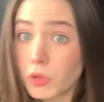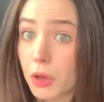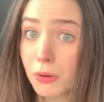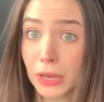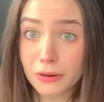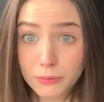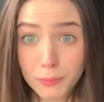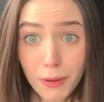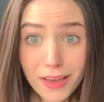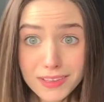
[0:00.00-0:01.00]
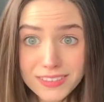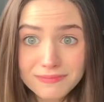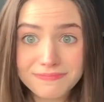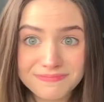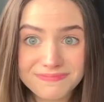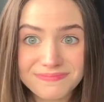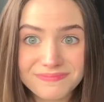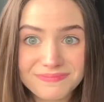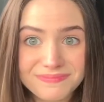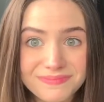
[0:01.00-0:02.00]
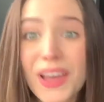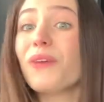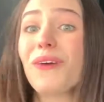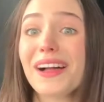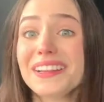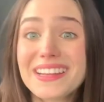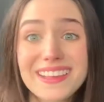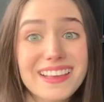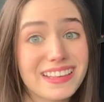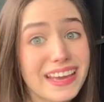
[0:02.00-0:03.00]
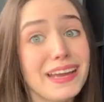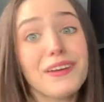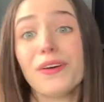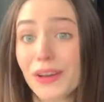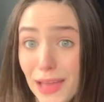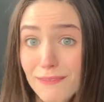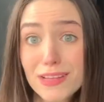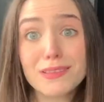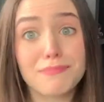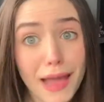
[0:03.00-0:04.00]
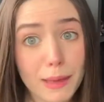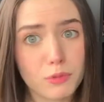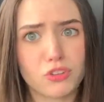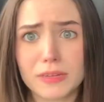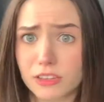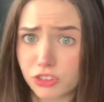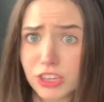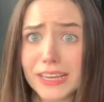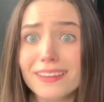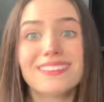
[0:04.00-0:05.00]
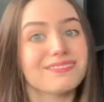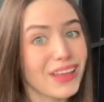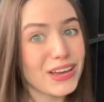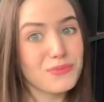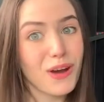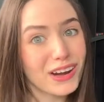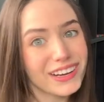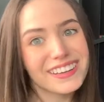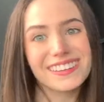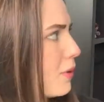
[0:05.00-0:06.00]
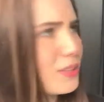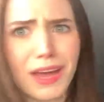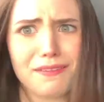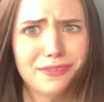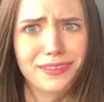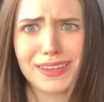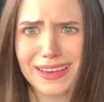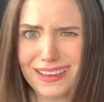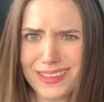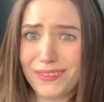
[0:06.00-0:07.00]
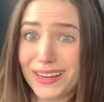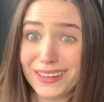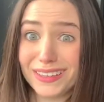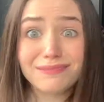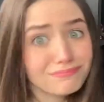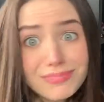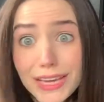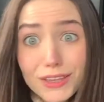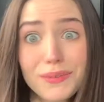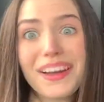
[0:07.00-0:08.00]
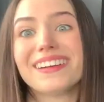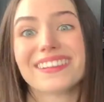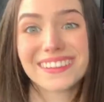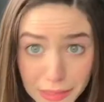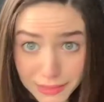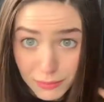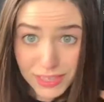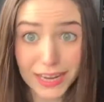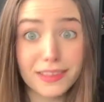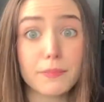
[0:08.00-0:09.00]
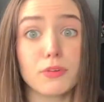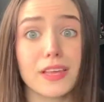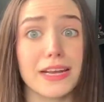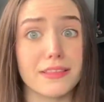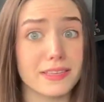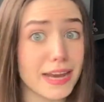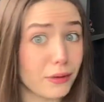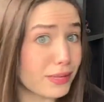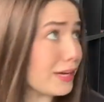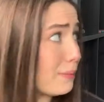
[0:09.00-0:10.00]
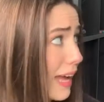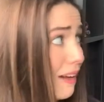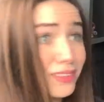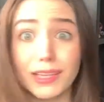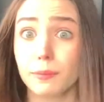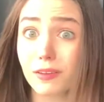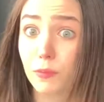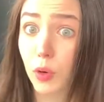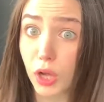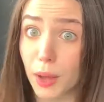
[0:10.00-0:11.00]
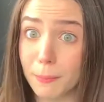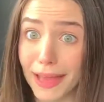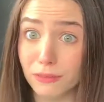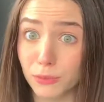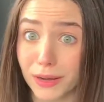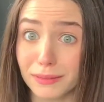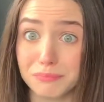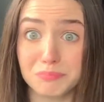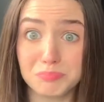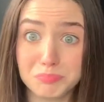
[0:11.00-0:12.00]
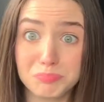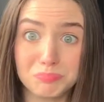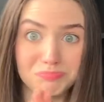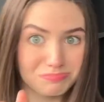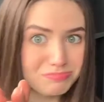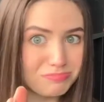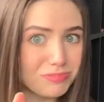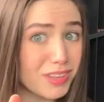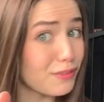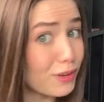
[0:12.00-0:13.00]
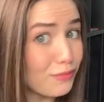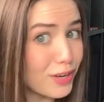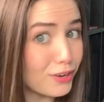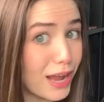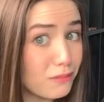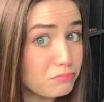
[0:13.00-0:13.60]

Okay, are you unpaused? Well, it says he ohevet mayim, which means she likes water. Or loves, like I said right here. Either one. That was a nice simple sentence. Now here we have a little bit of a more compound one. See if you can figure it out.